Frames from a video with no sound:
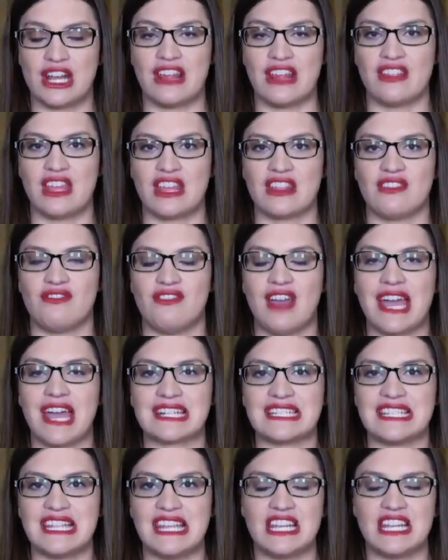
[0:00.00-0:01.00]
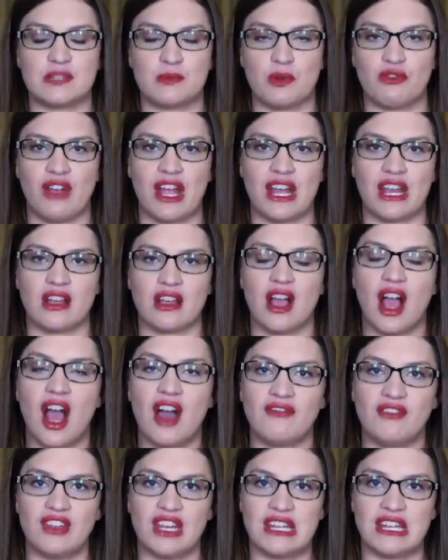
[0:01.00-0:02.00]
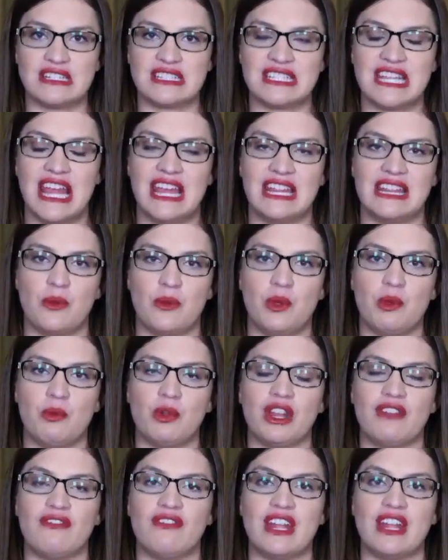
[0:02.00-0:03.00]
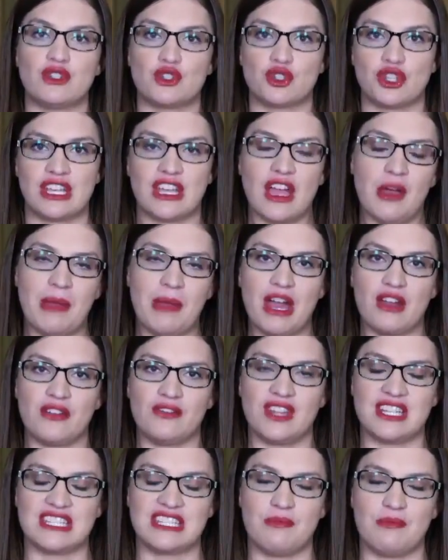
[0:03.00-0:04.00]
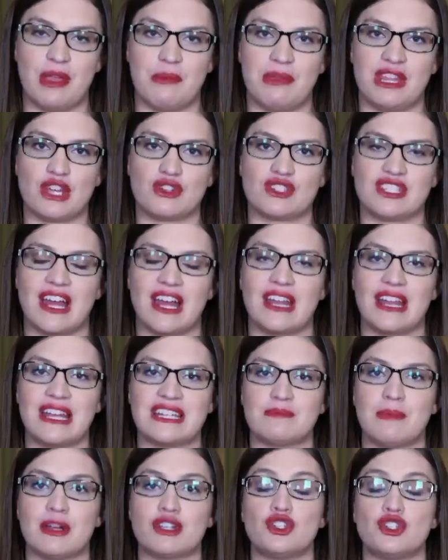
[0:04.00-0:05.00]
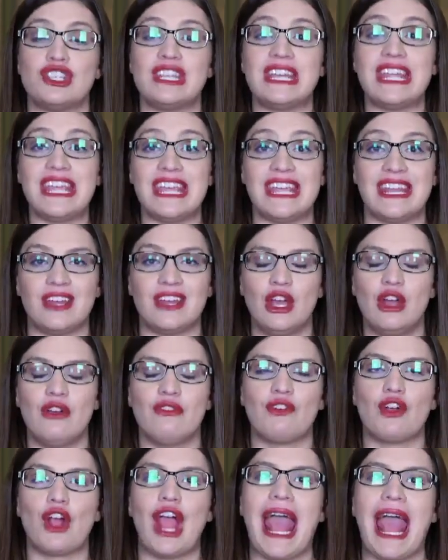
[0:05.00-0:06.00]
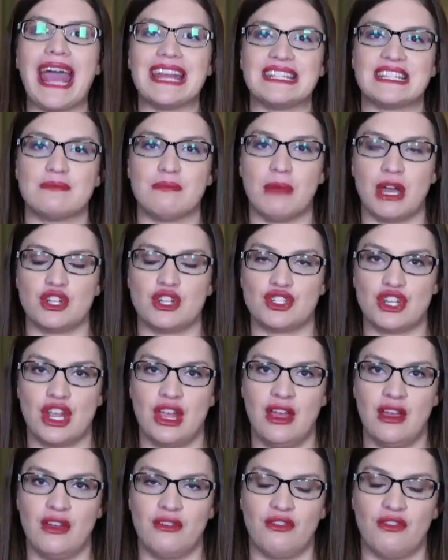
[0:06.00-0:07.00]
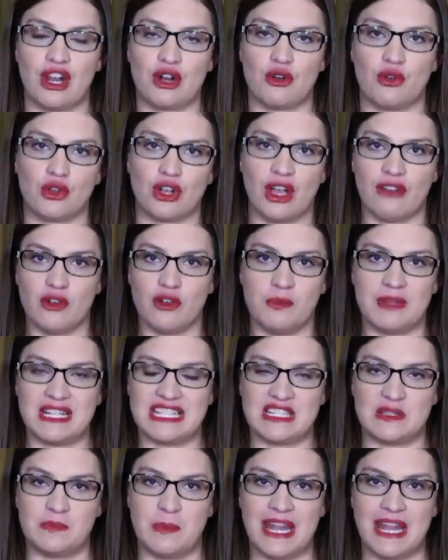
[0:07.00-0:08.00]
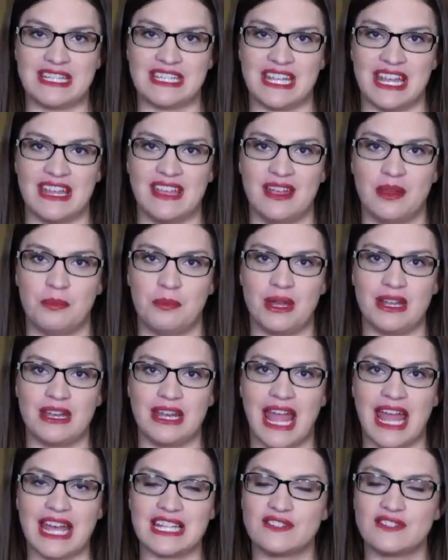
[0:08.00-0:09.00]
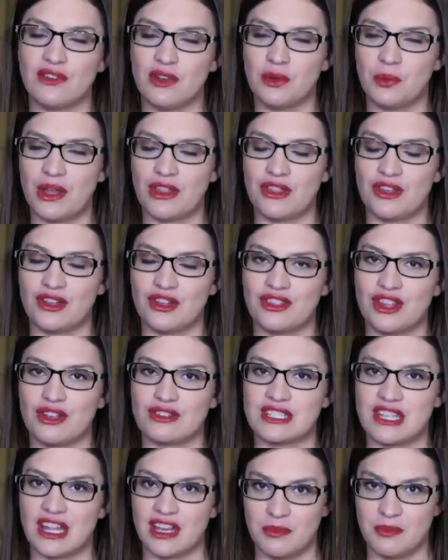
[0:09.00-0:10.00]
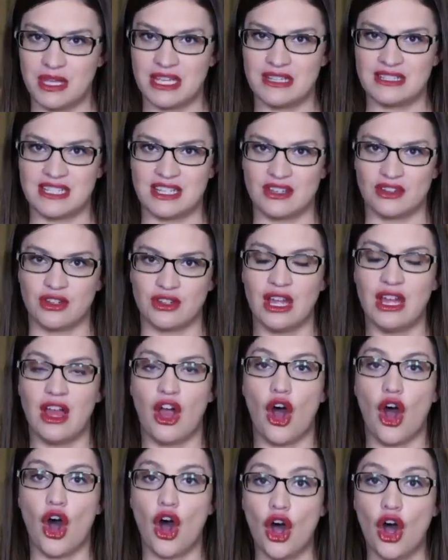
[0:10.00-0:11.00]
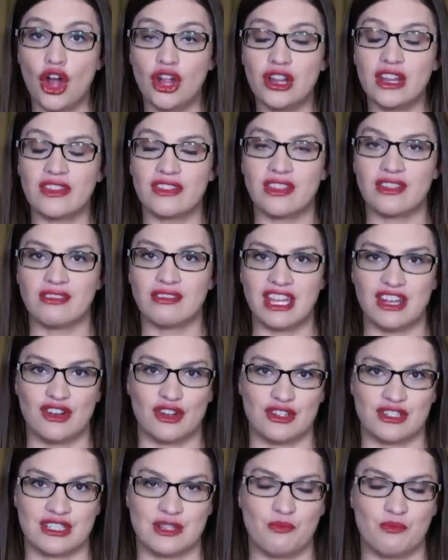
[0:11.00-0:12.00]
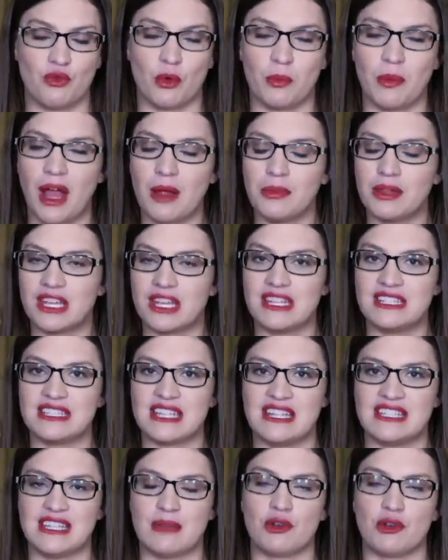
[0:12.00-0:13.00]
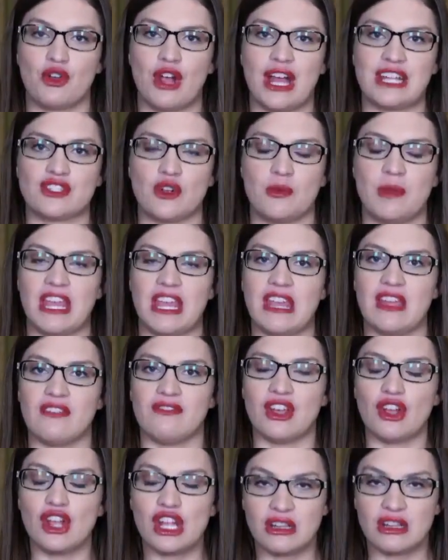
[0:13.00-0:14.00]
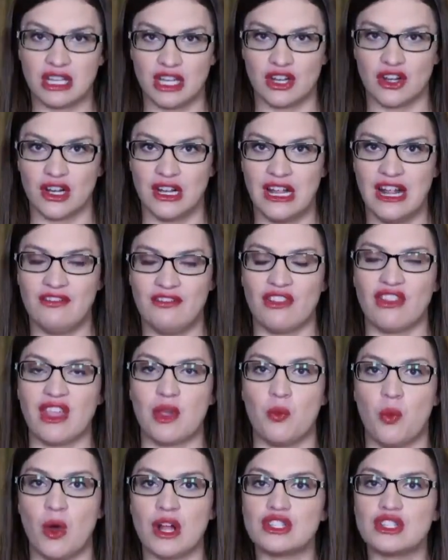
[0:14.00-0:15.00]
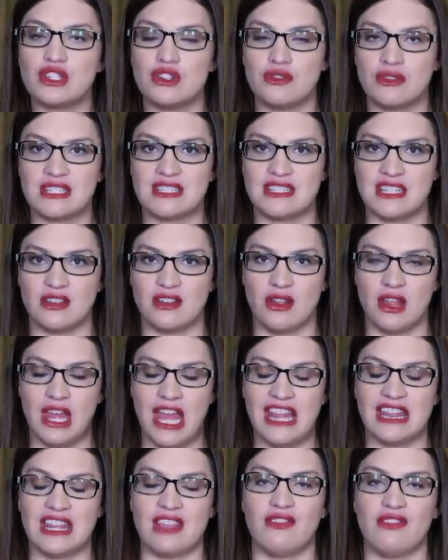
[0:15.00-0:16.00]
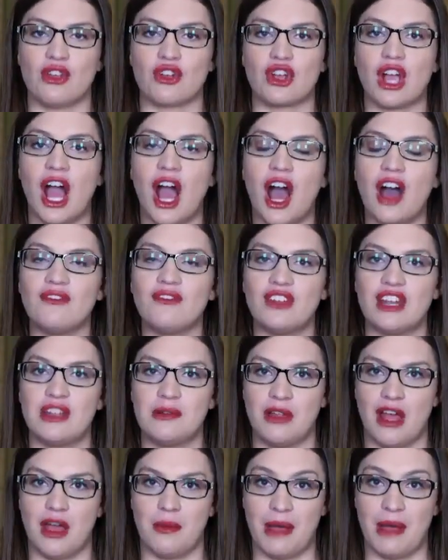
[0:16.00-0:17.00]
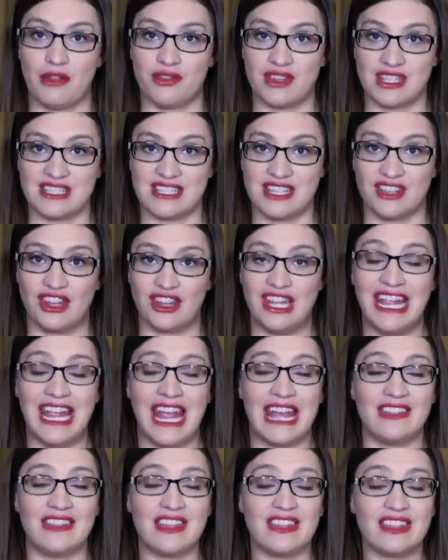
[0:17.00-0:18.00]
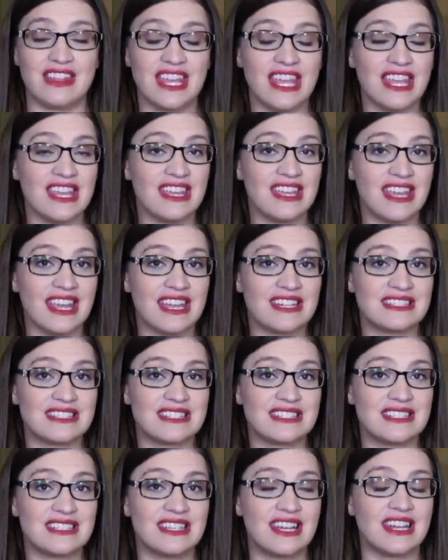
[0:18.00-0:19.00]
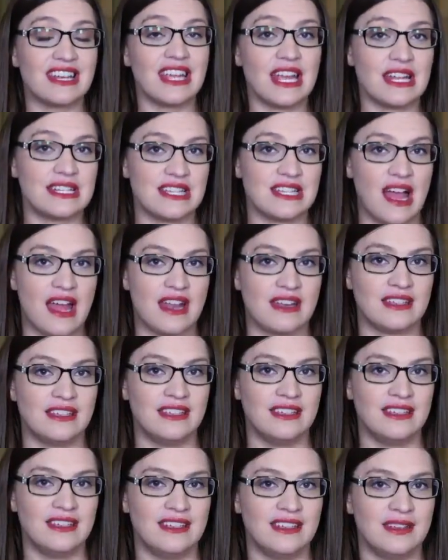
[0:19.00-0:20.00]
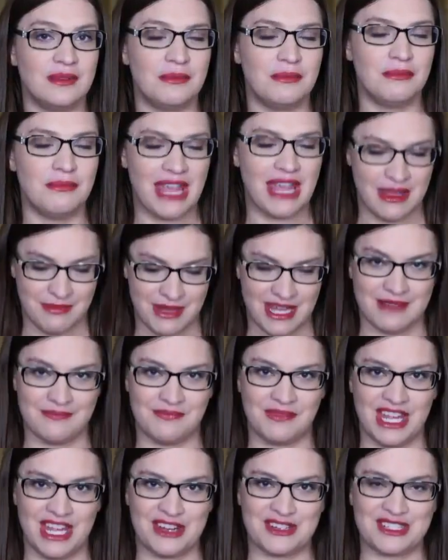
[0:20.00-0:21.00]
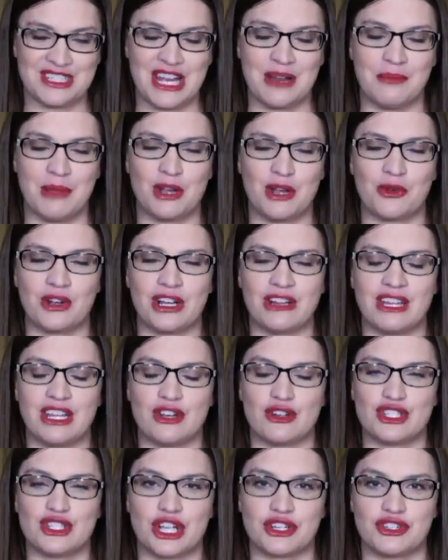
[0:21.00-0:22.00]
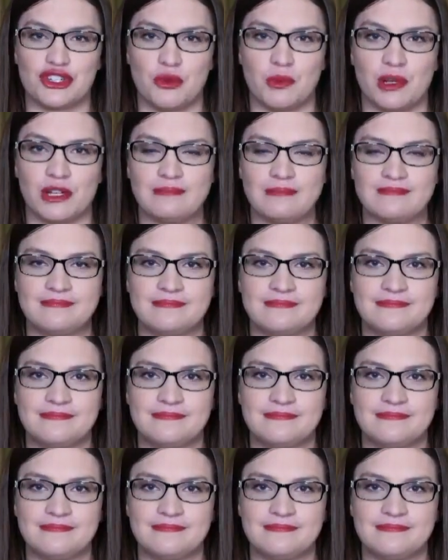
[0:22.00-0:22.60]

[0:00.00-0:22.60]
And I think the vaccine is providing confidence that we will eventually come out of this and maybe there's not as much need for as much federal government spending. But as for whether there's going to be a deal, all the leaders, Republicans and Democrats, are making it very clear that they want to do this deal. They feel confident about this deal, and they think it's going to get done, maybe. Here's Senate Minority Leader Chuck Schumer.